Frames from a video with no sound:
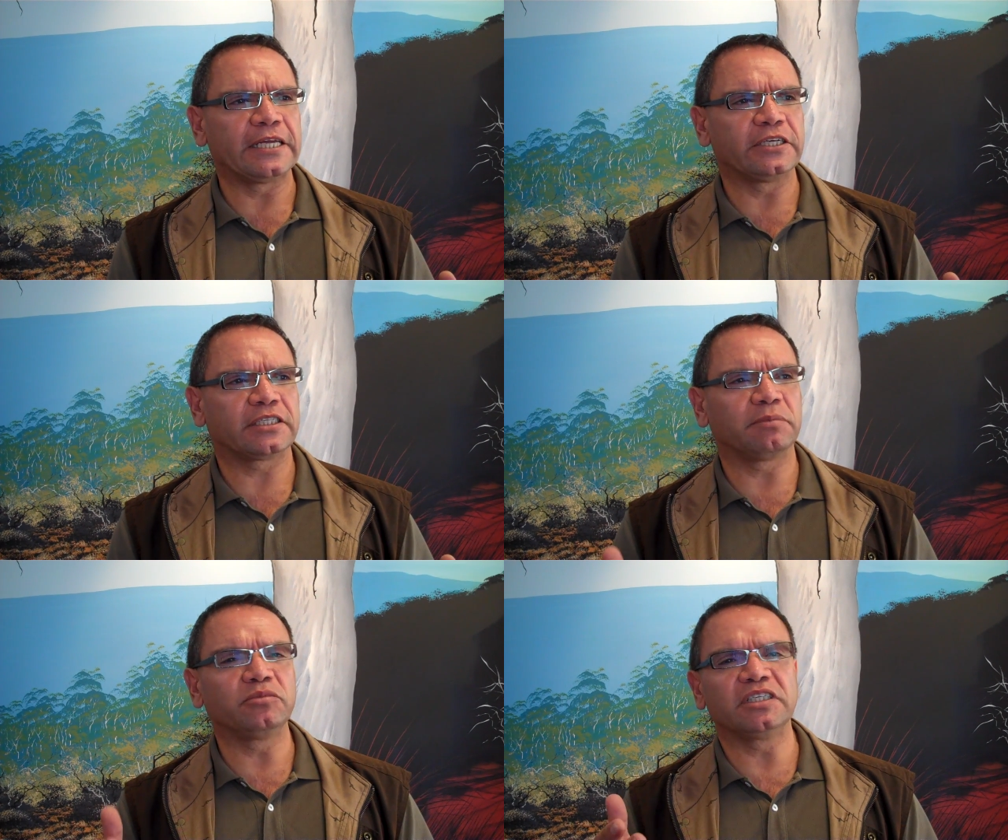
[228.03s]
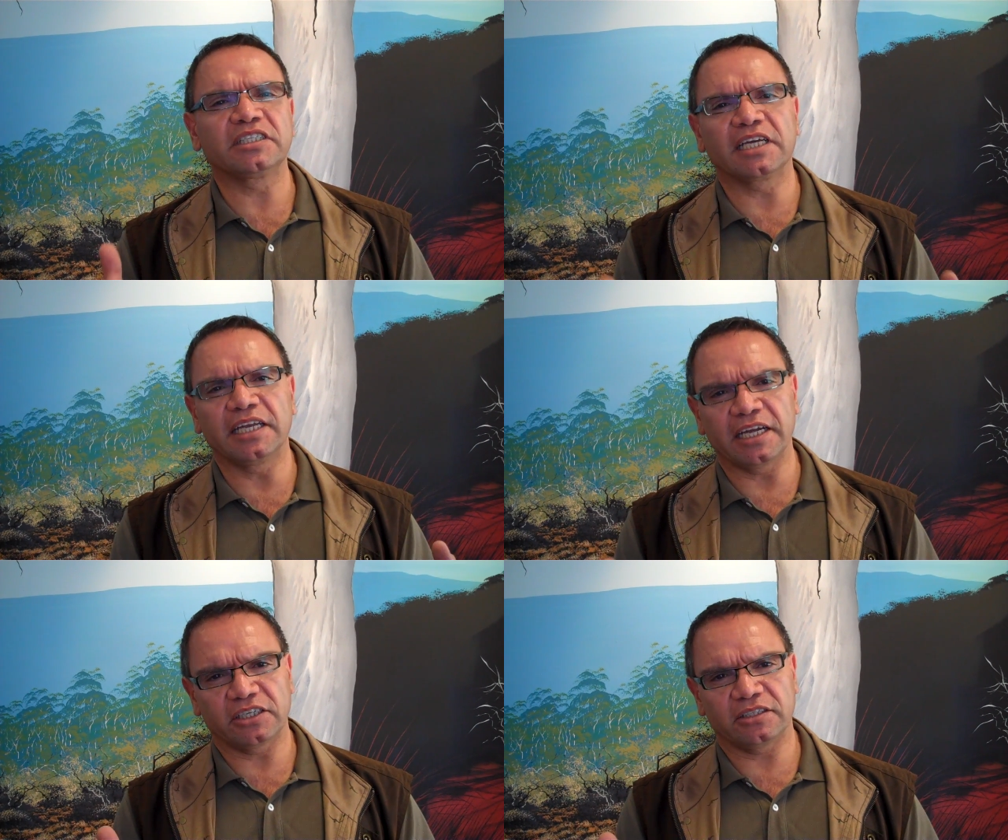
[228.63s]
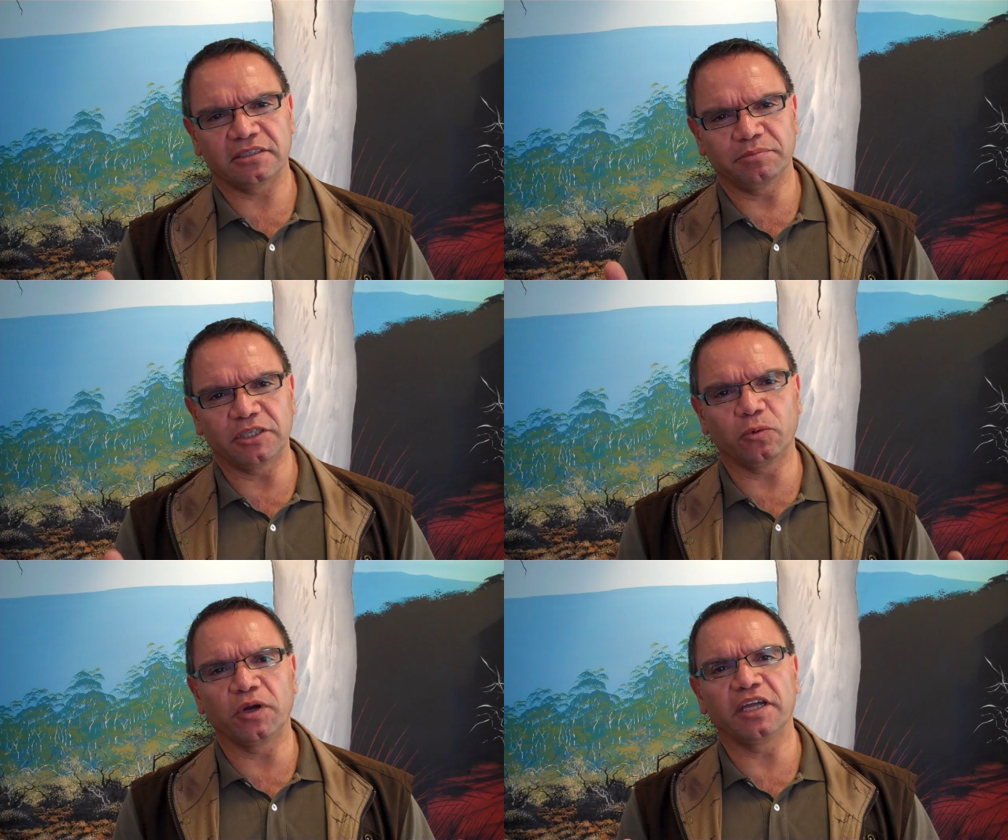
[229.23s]
some disconnects
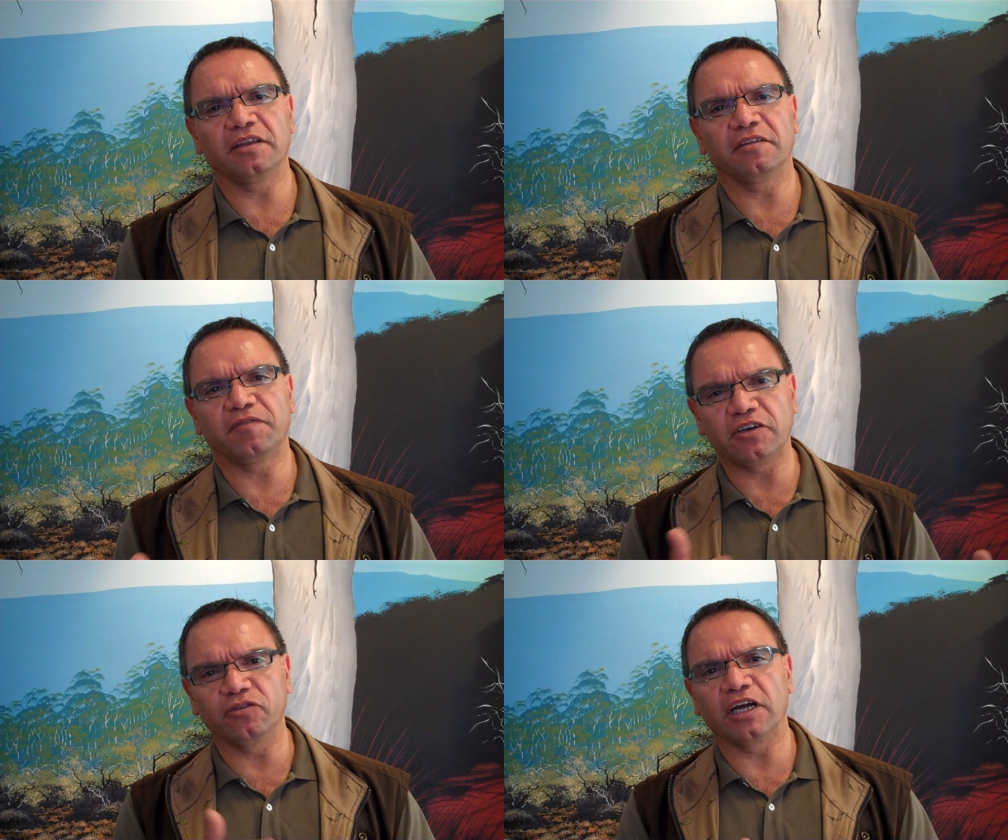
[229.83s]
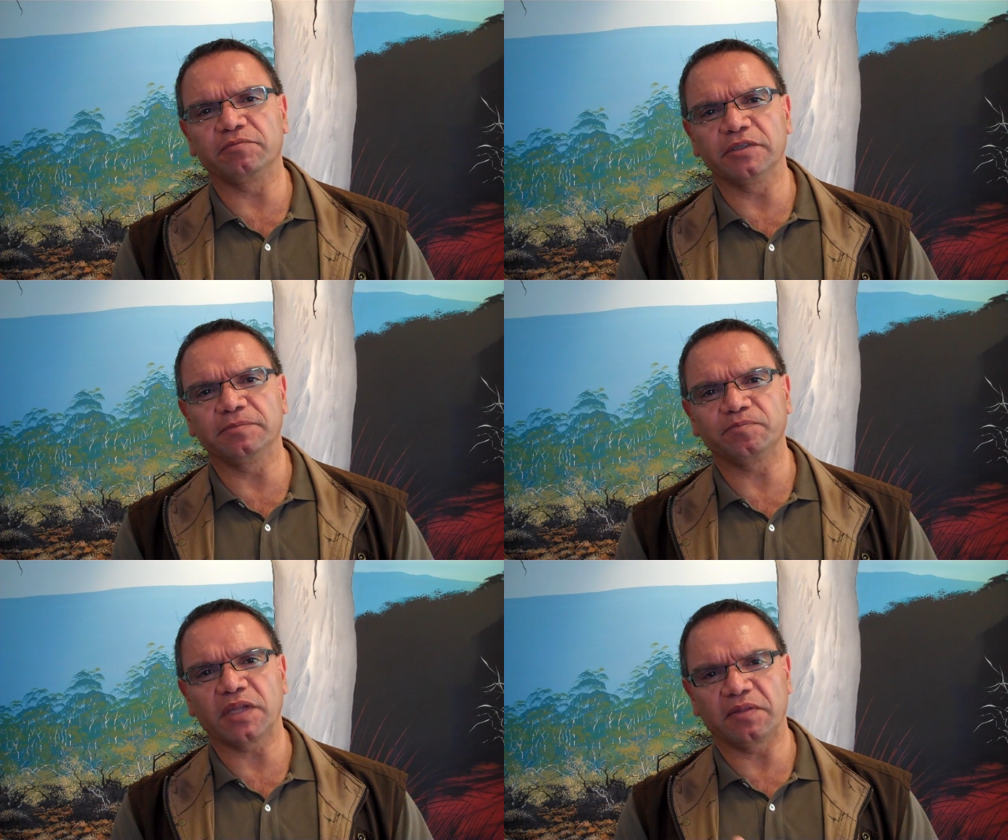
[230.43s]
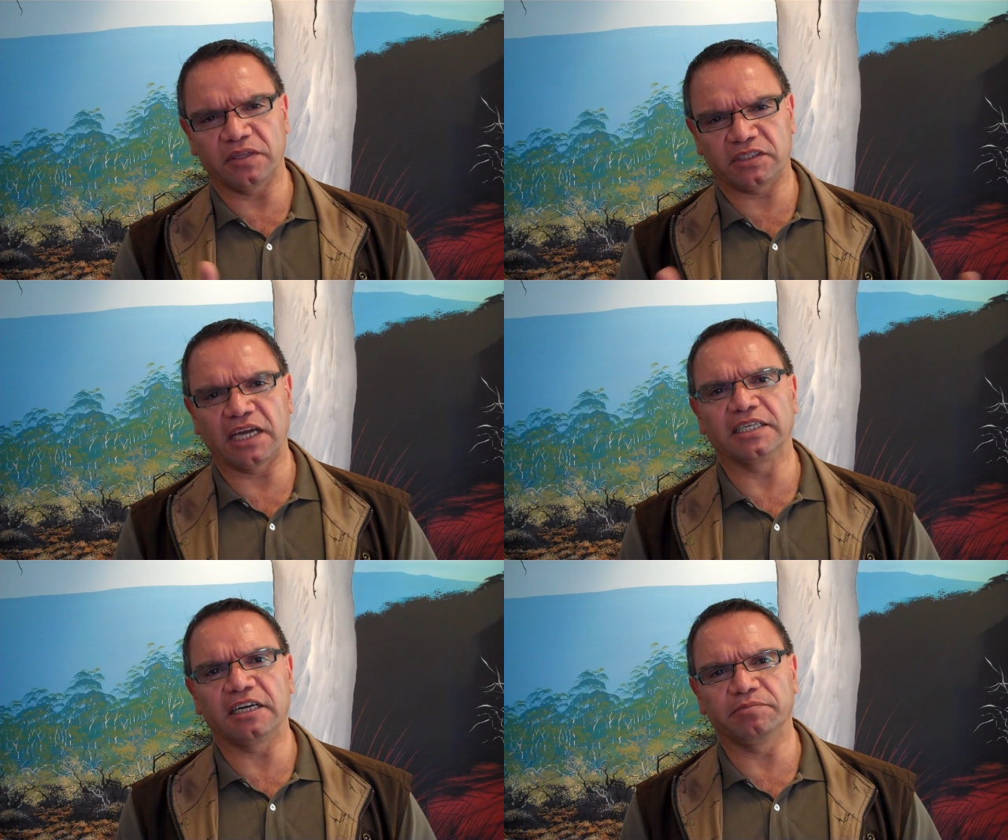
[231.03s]
between the federal government and the
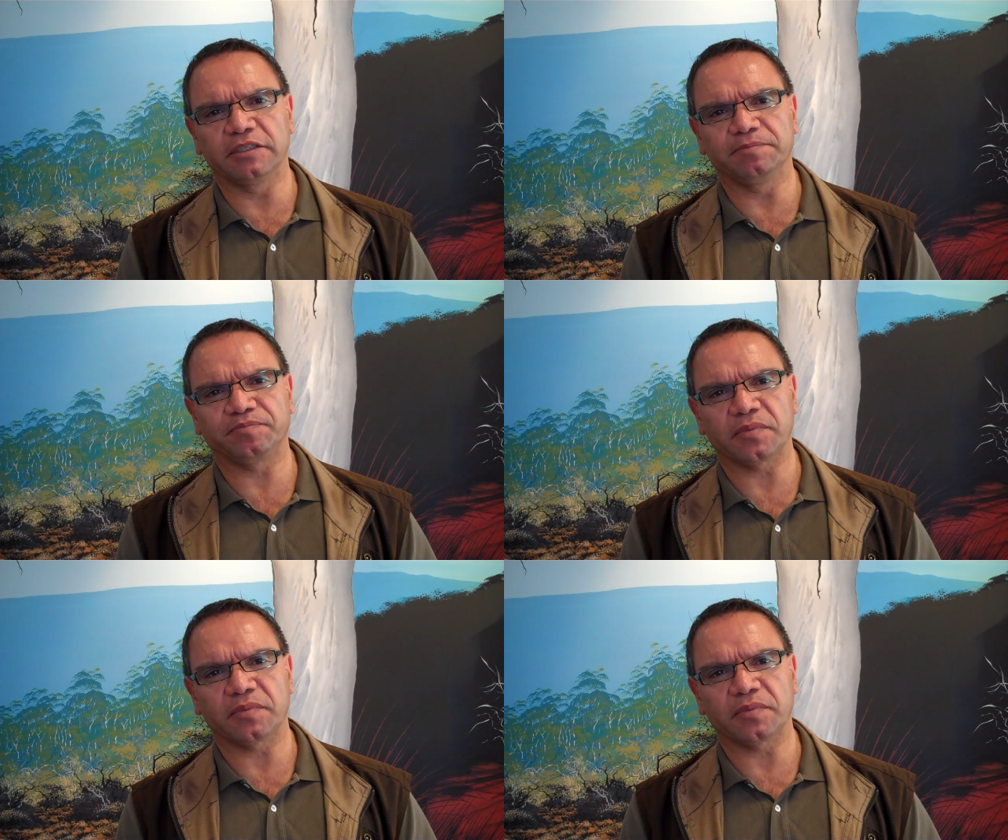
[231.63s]
state government.